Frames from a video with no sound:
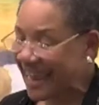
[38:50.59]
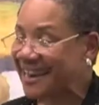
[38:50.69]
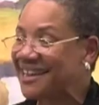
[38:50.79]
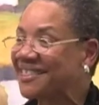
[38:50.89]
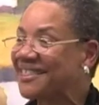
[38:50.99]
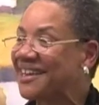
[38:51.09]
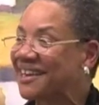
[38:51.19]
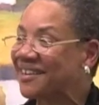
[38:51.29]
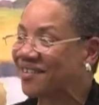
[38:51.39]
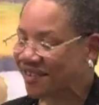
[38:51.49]

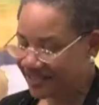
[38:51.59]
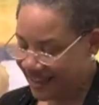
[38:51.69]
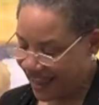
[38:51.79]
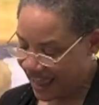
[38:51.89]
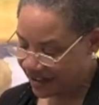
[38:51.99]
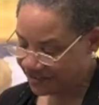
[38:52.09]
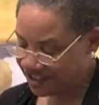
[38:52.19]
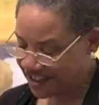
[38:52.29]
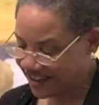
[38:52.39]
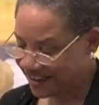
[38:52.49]
anything on the half
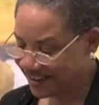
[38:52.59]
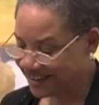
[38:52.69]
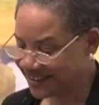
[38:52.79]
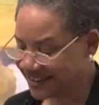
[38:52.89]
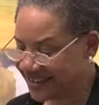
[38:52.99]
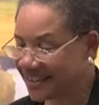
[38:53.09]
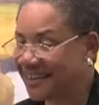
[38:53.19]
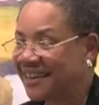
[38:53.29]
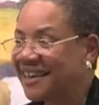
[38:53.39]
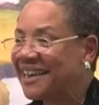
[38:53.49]
shell.
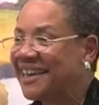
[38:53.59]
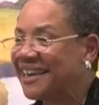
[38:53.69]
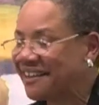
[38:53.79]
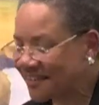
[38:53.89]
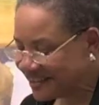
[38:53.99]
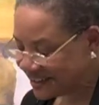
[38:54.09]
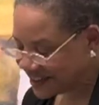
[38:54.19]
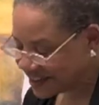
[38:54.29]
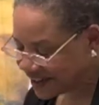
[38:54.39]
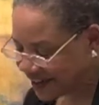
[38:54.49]
Here in this